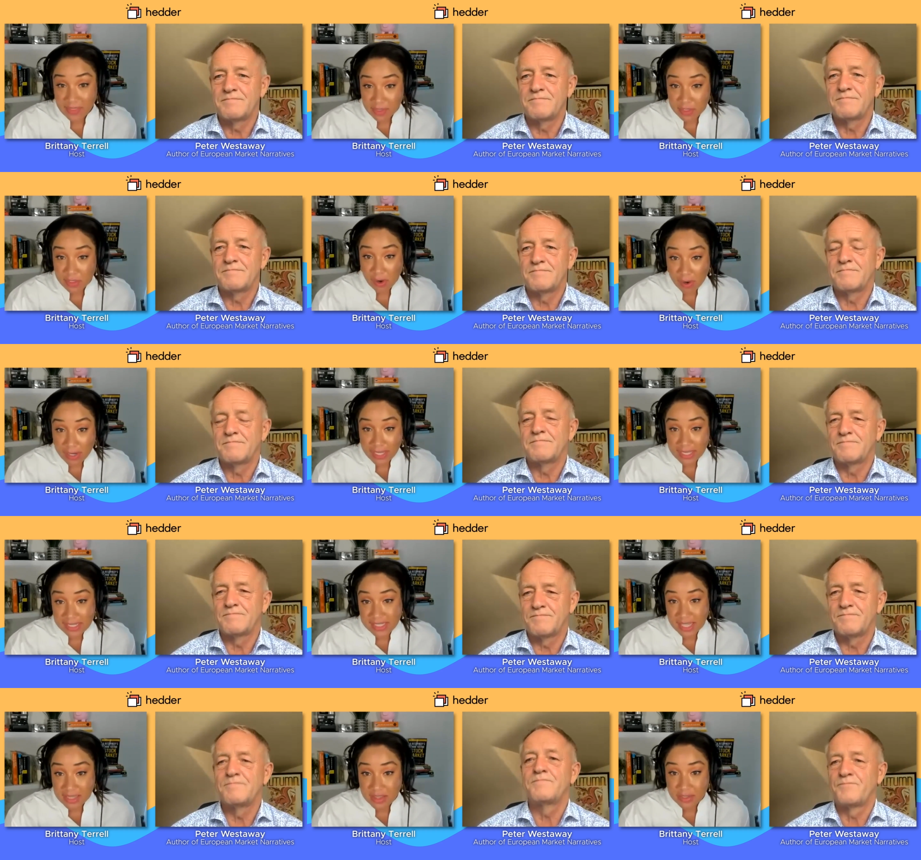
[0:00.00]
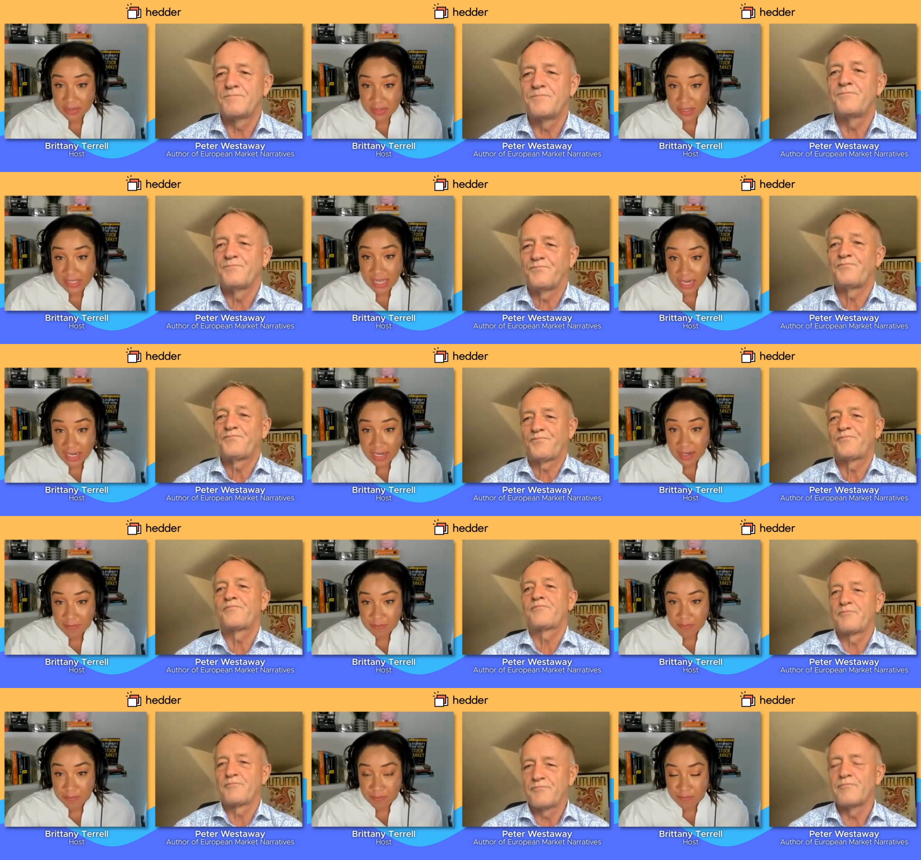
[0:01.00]
Speaker 1: the targets that they're setting
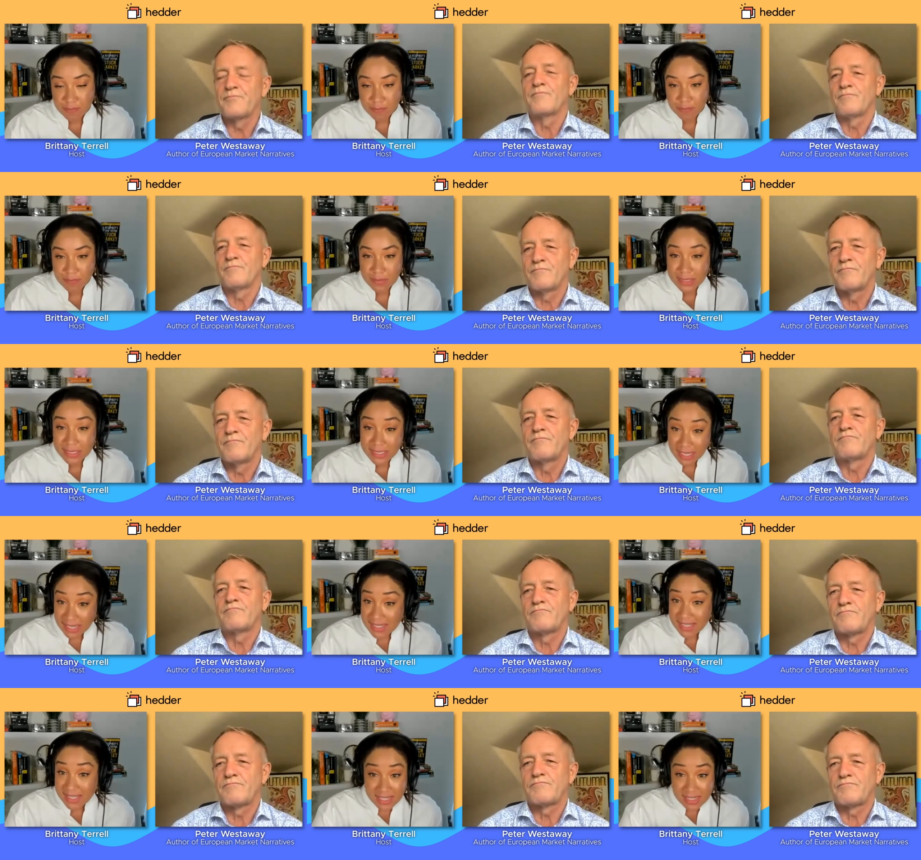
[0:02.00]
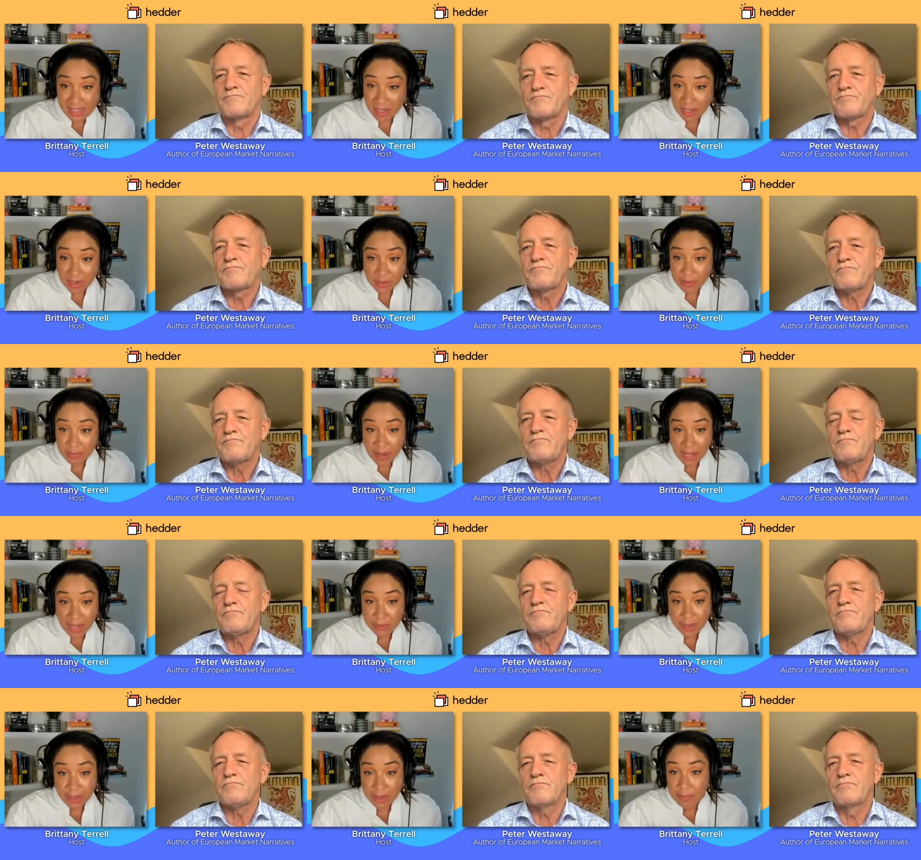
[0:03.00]
does this undermine
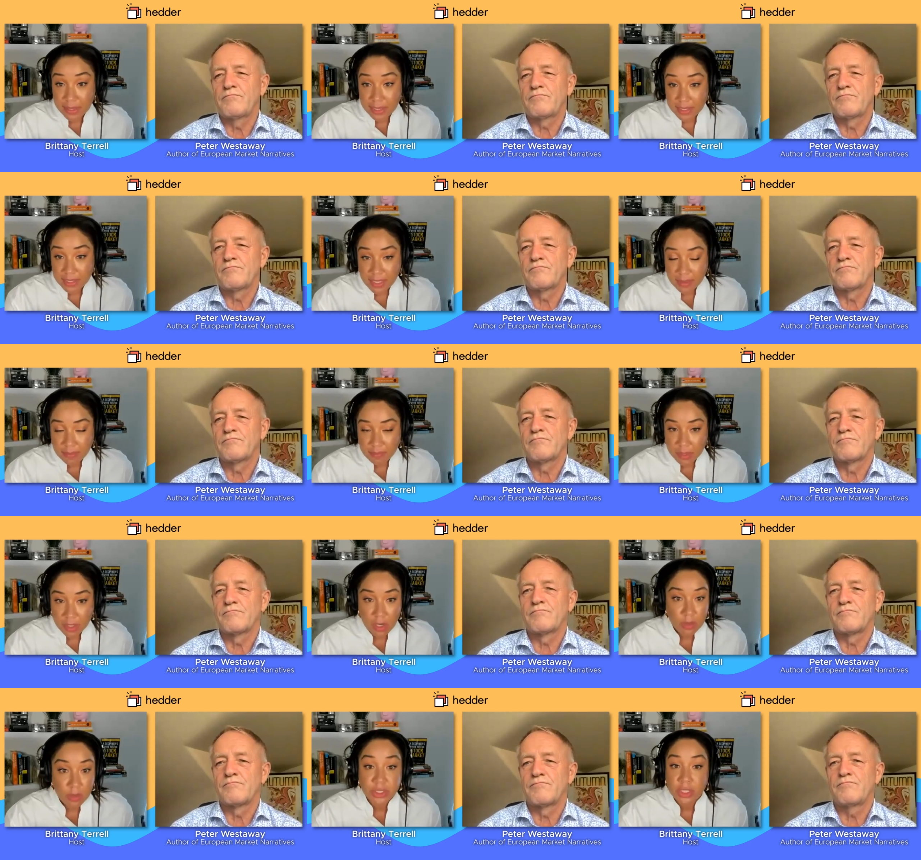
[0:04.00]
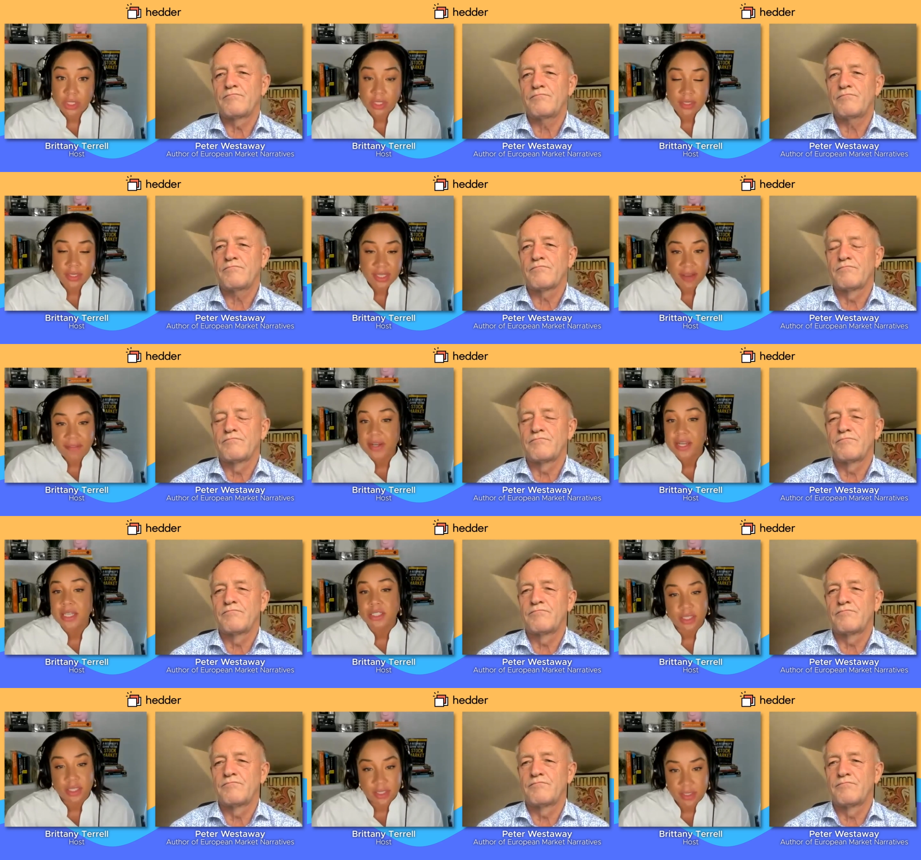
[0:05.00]
credibility you know should
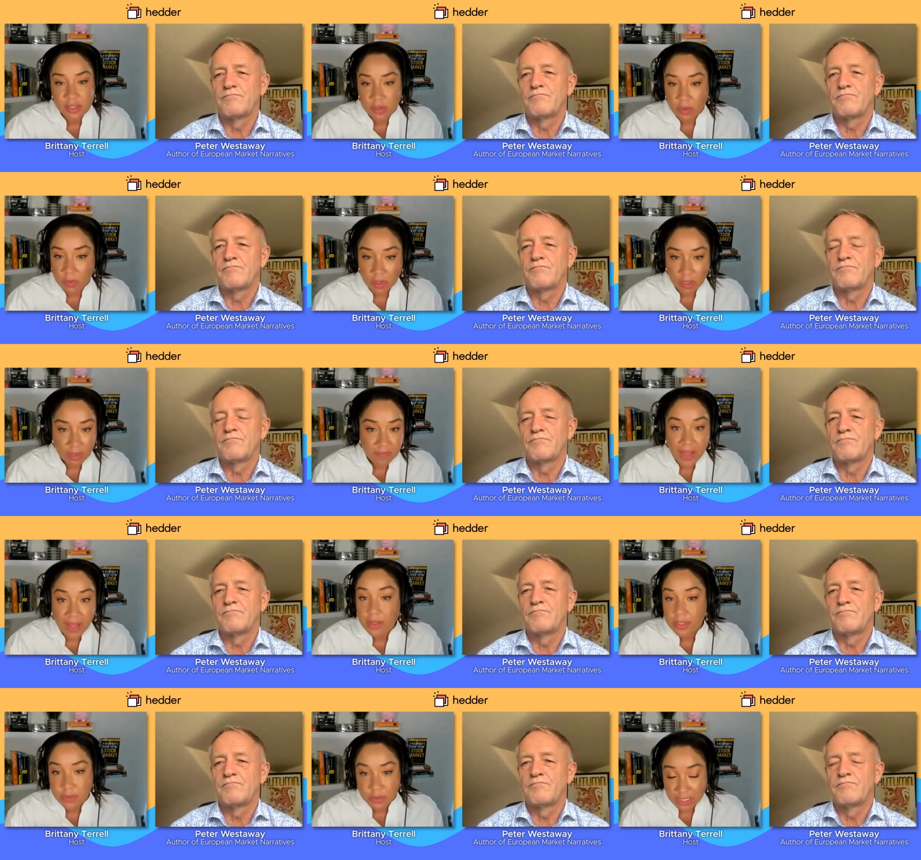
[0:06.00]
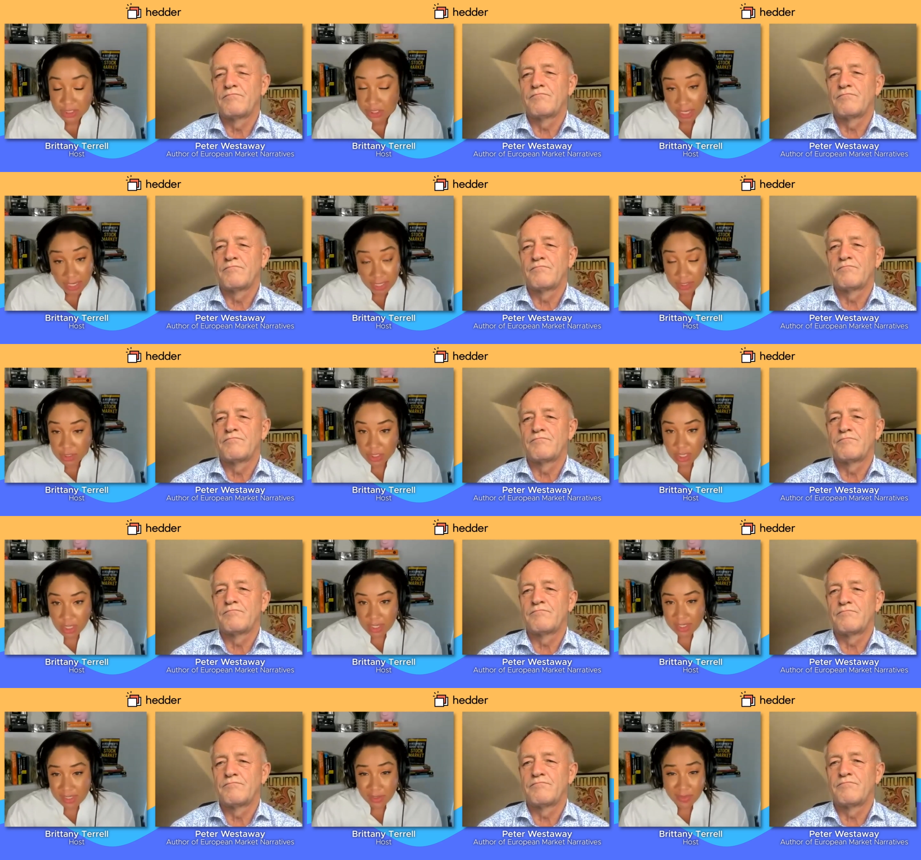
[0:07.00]
definitions or values change
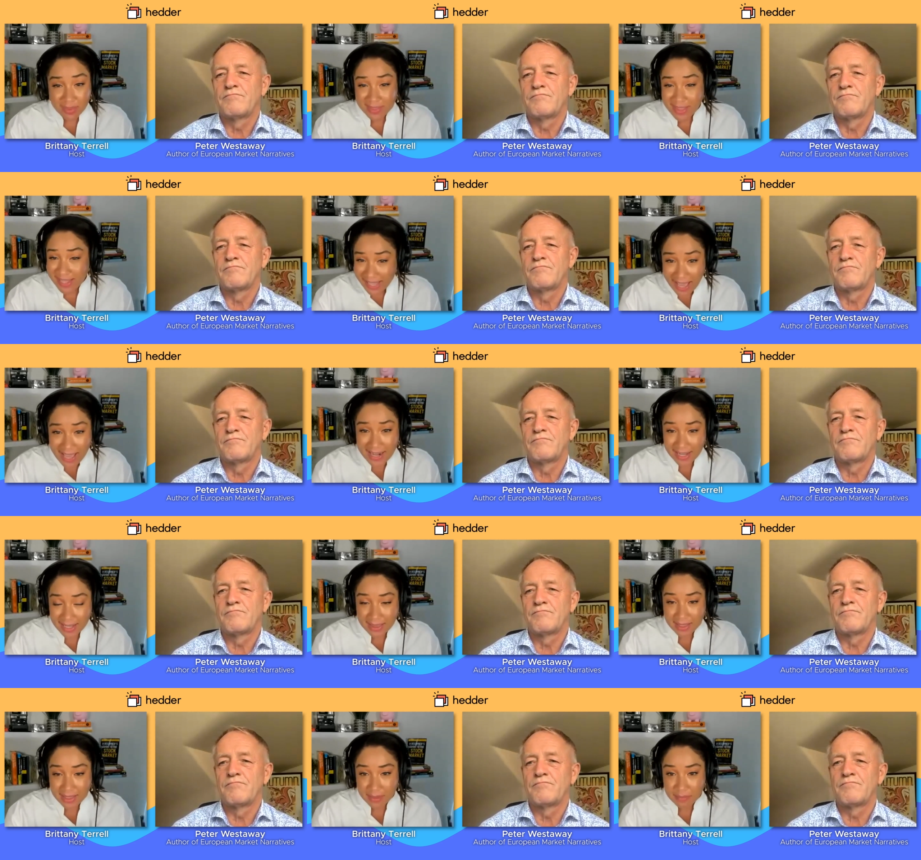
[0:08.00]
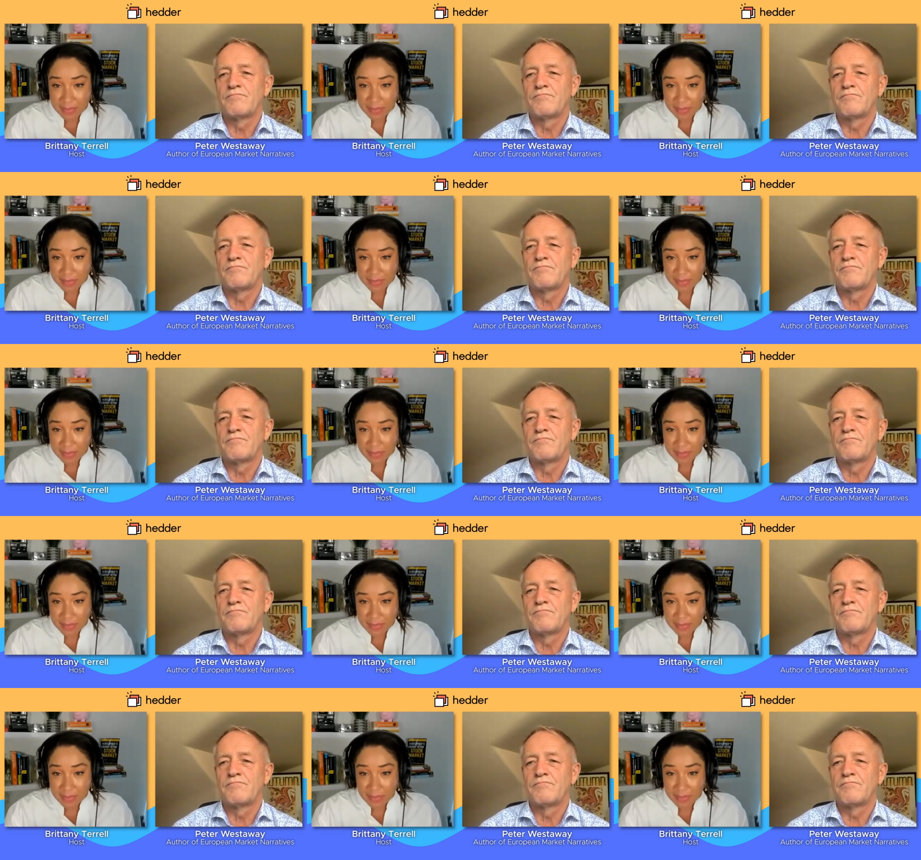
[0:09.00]
so that they can hit them